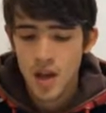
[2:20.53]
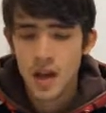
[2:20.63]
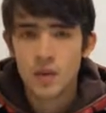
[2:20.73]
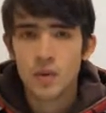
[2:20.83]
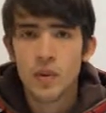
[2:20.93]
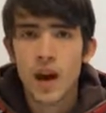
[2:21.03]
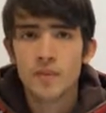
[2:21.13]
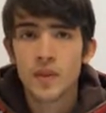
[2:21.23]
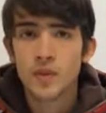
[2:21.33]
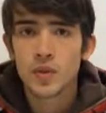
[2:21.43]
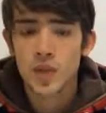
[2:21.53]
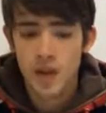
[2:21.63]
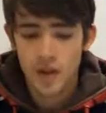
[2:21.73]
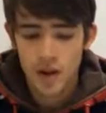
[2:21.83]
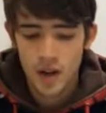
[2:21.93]
and we react them
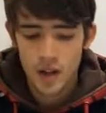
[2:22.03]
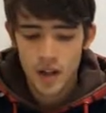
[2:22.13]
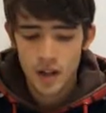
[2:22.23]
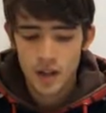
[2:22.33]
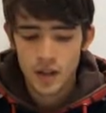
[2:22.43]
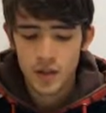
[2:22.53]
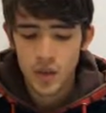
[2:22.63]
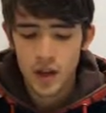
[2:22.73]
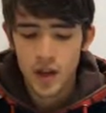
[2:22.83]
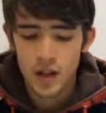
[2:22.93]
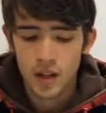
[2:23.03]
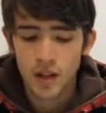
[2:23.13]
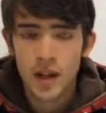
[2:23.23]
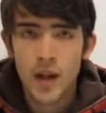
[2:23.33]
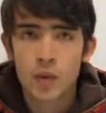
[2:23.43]
together into a
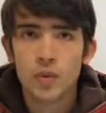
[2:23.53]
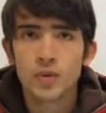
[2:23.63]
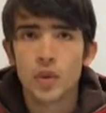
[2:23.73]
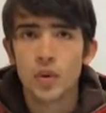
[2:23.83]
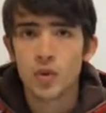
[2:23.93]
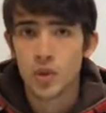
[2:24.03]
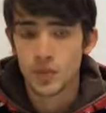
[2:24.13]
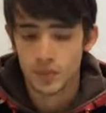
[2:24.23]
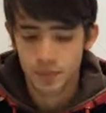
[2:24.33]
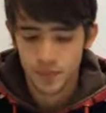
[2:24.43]
aqueous solution.